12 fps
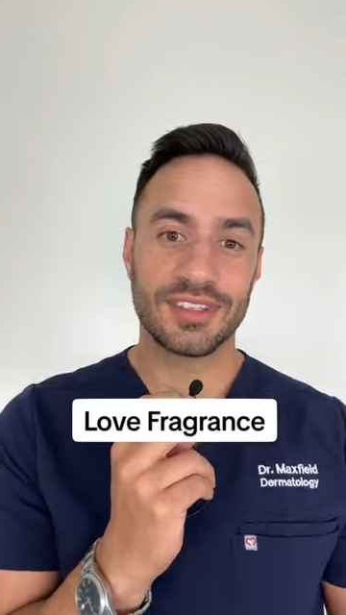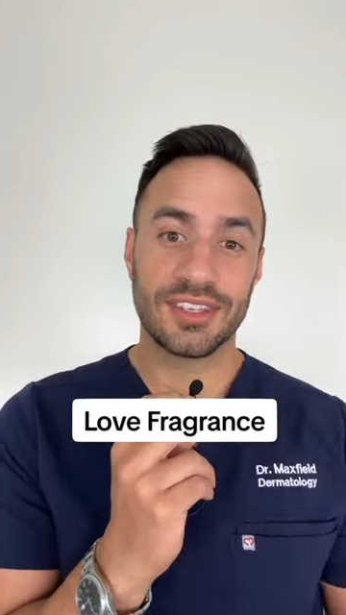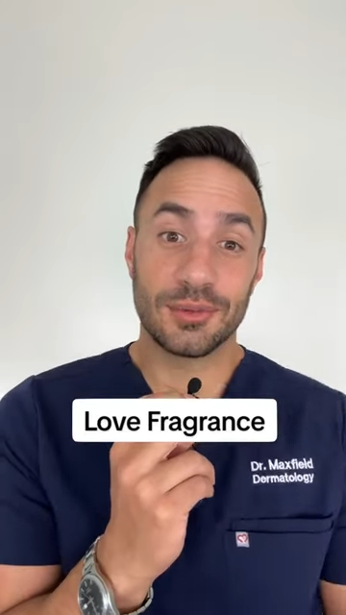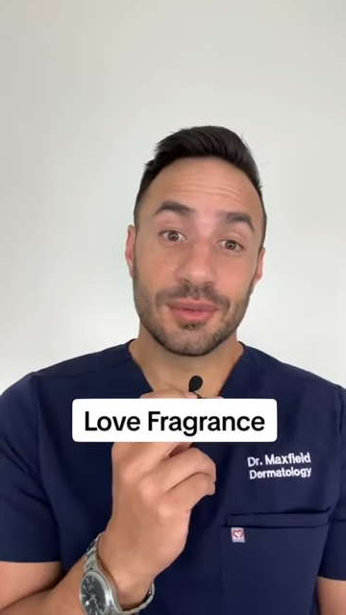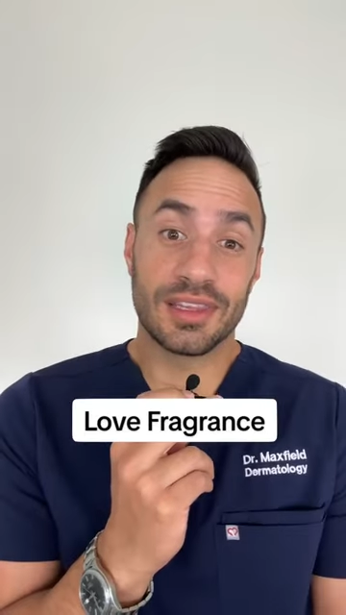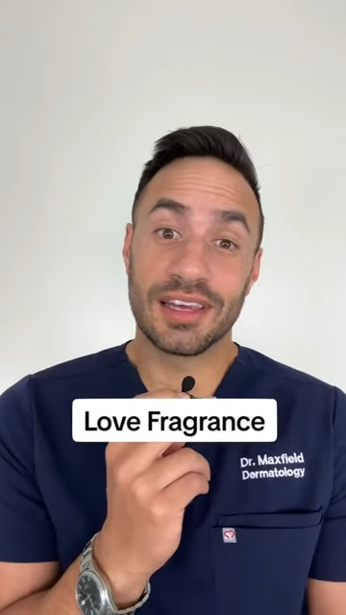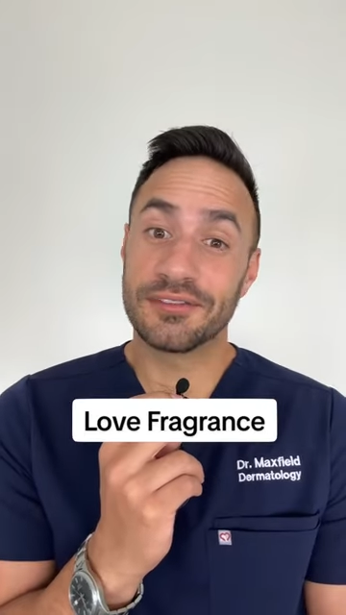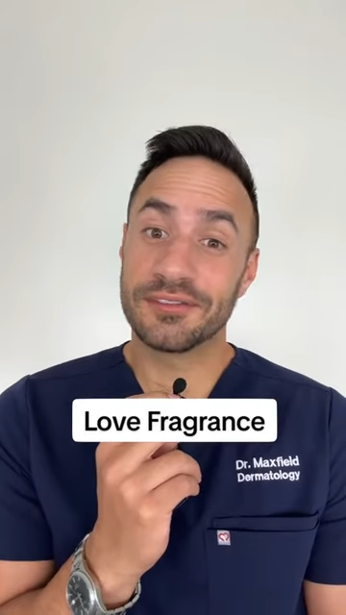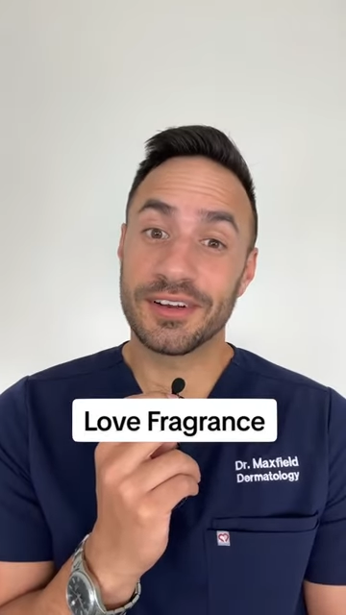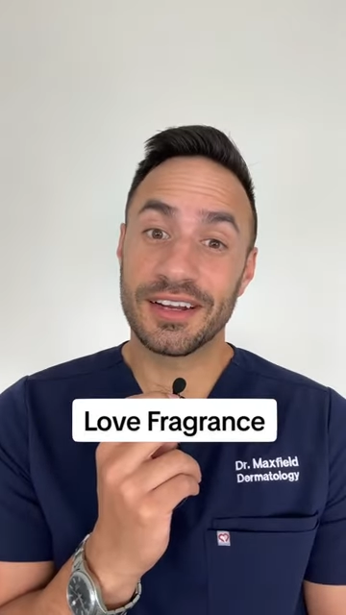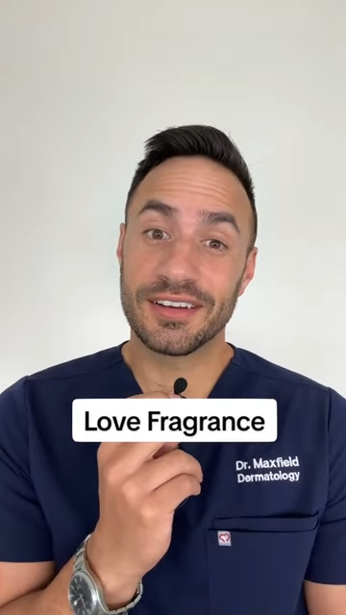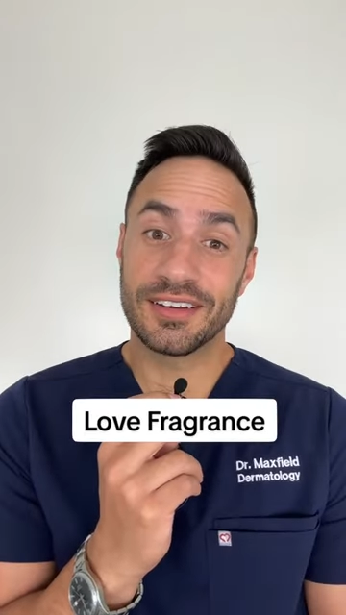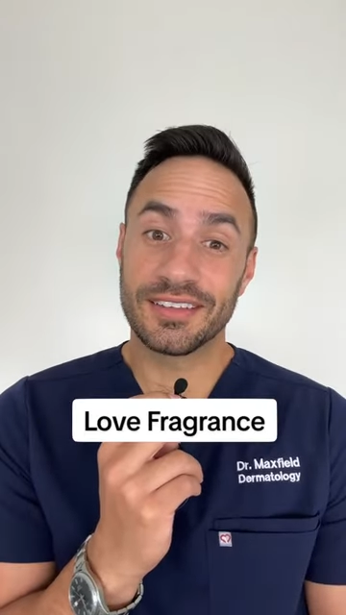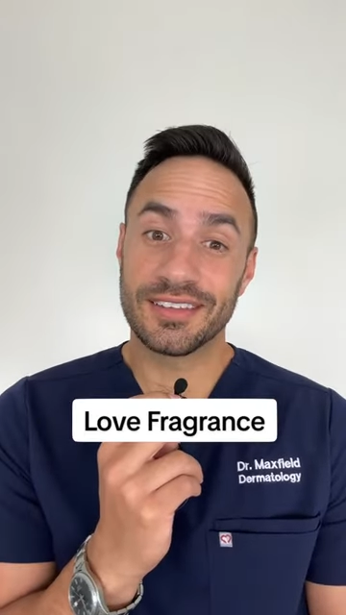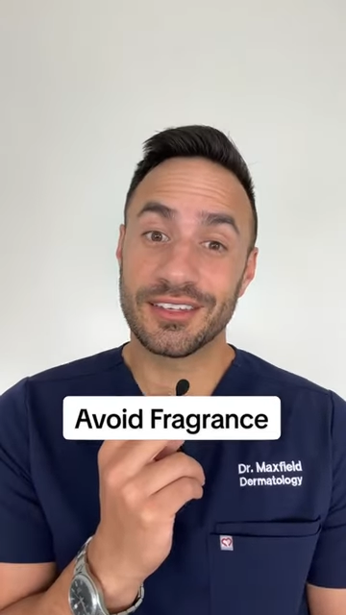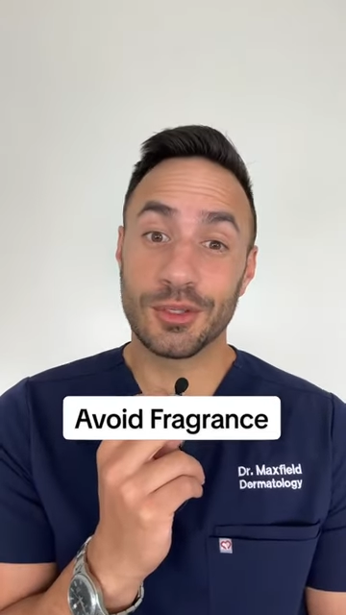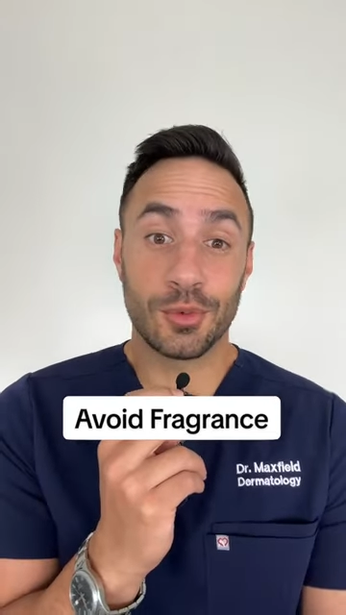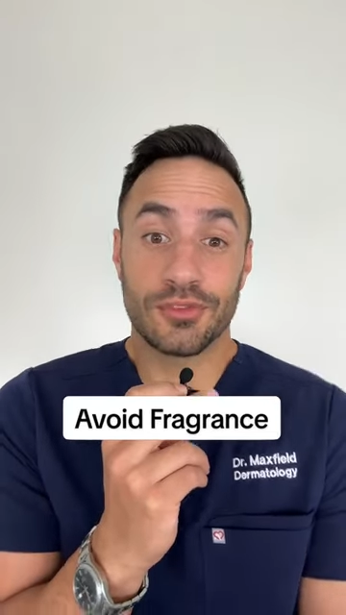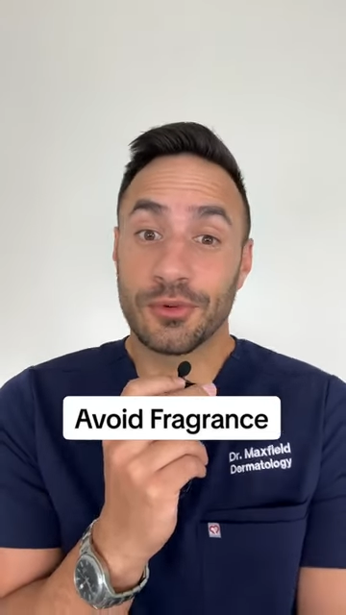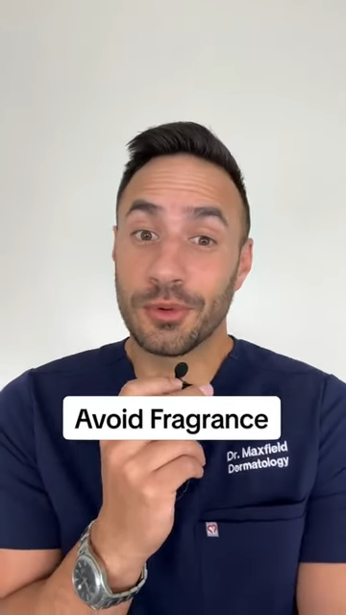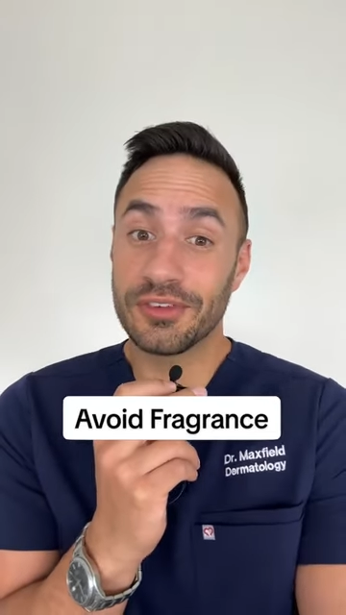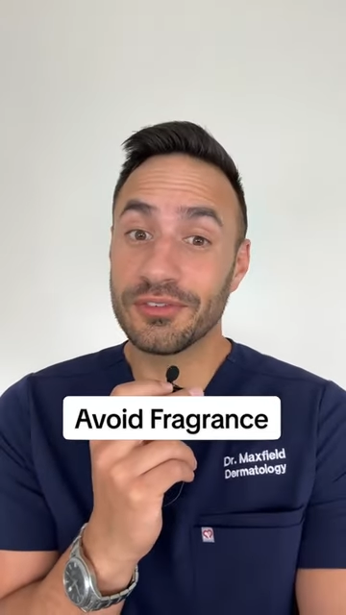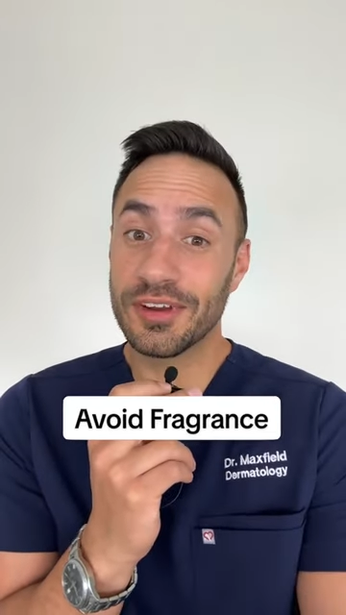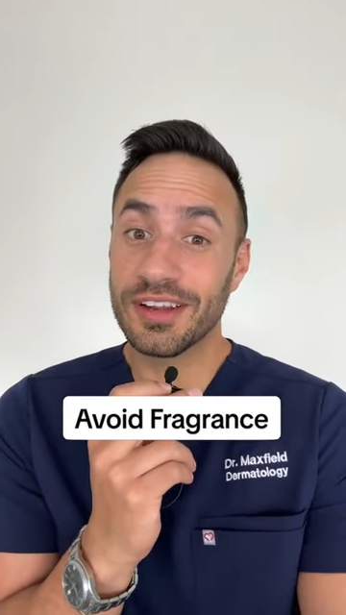Do you love fragrance? Do you
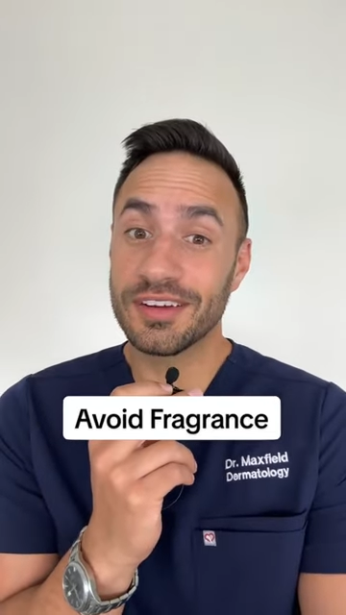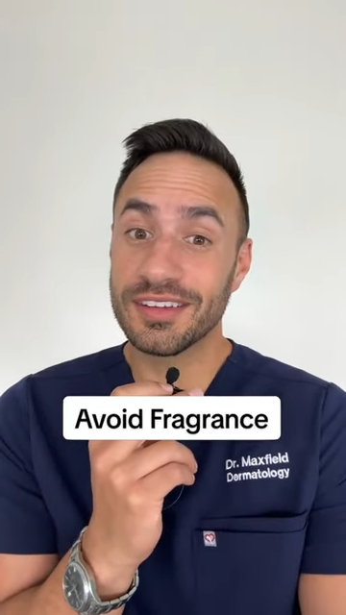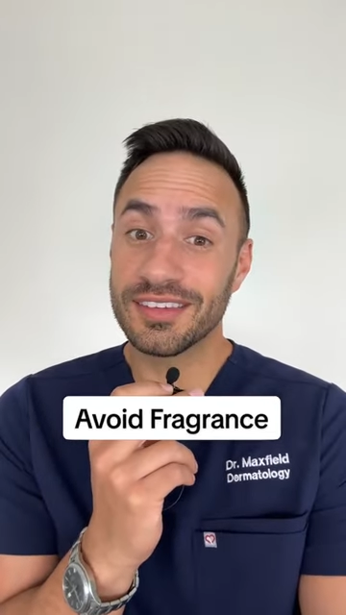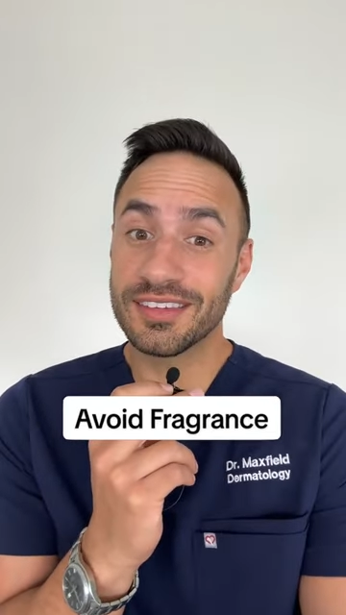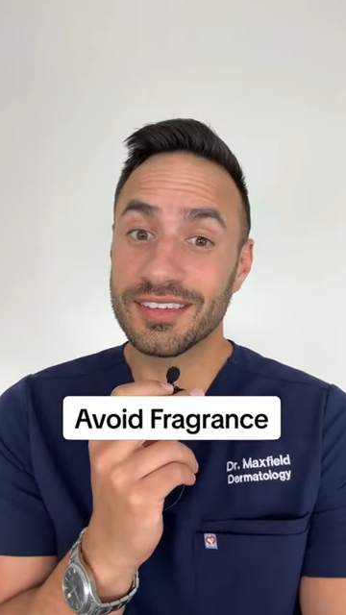avoid fragrance?